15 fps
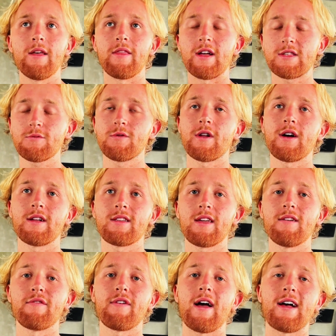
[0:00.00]
That's what I'd
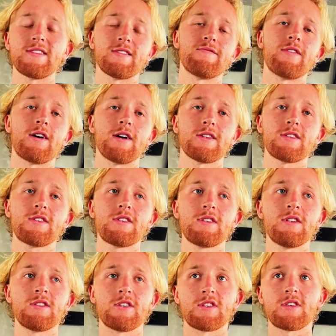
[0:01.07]
give as advice
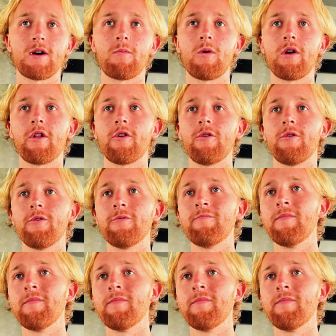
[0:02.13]
to someone who